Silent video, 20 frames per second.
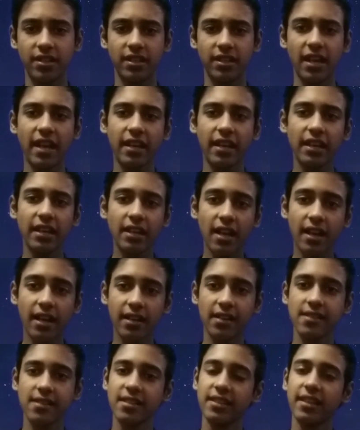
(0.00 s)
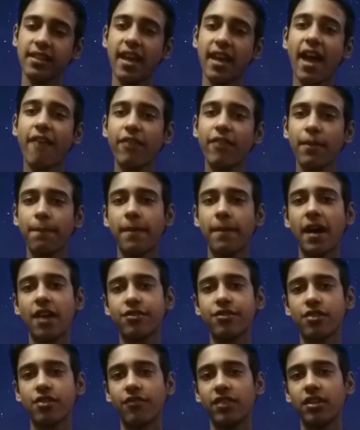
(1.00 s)
and it occurs in every
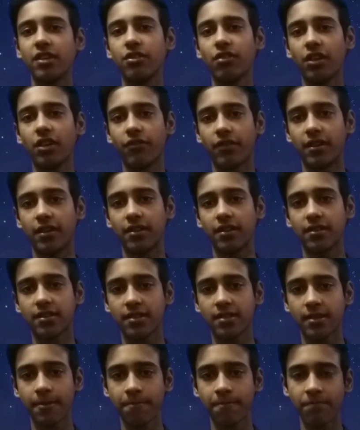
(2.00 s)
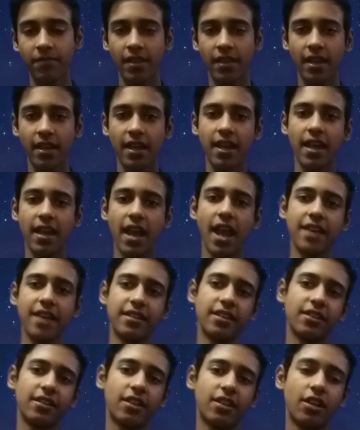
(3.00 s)
part of the universe. It
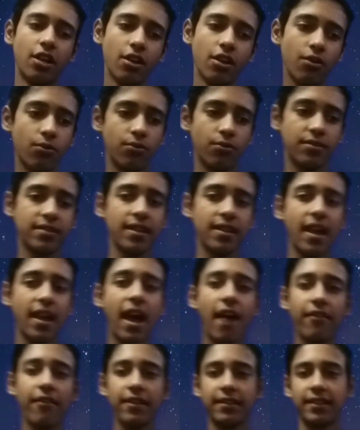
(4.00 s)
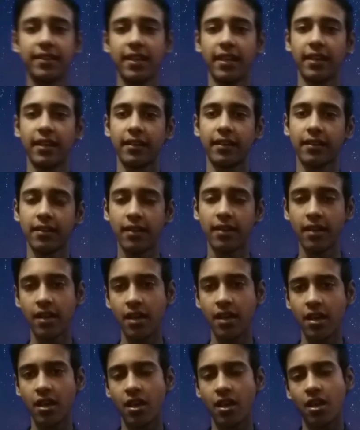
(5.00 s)
includes everything.
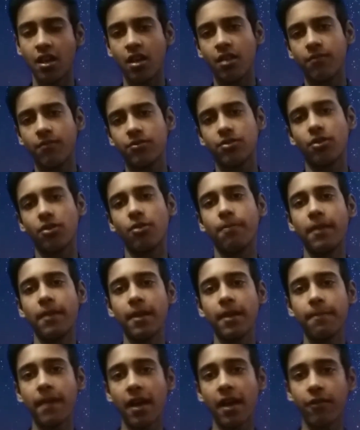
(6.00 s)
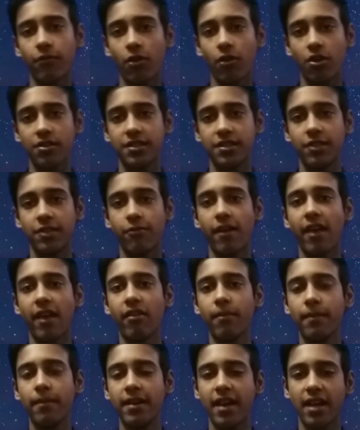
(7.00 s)
So Big Bang was the very
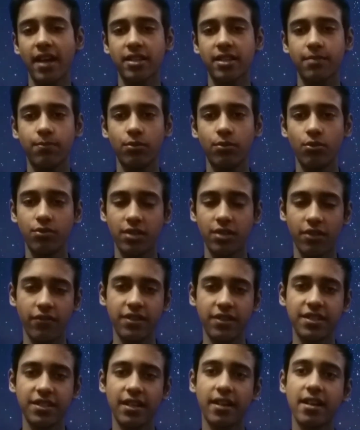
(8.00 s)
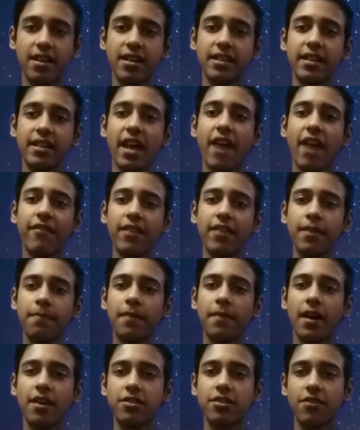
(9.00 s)
big explosion which occurred in every
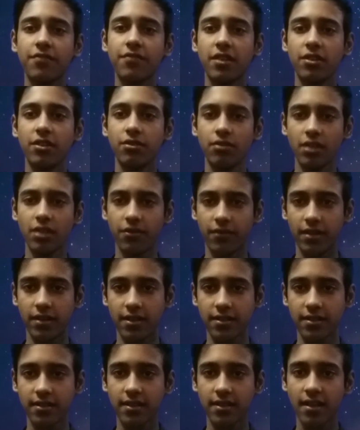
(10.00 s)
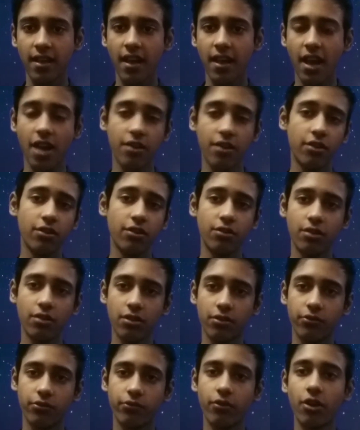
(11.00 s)
part of the universe. And do you
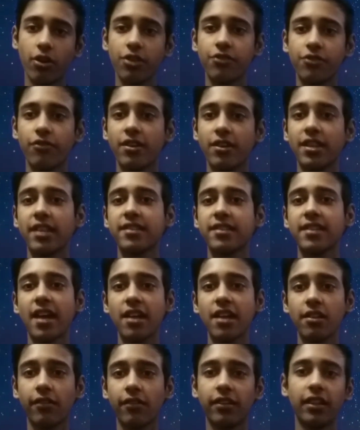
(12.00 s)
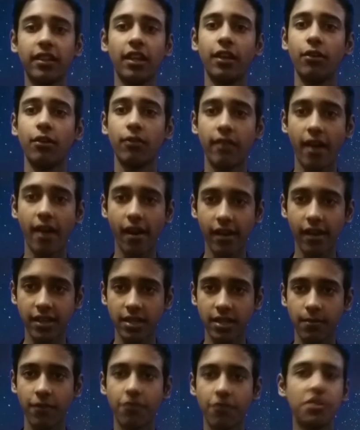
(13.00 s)
know what was the size of the singularity
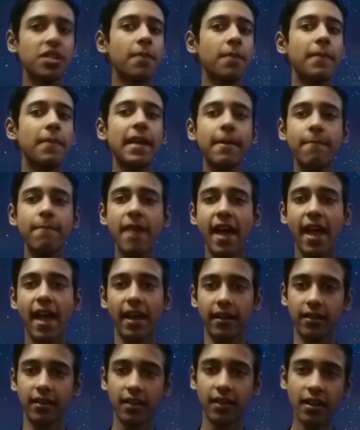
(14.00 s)
before the Big Bang?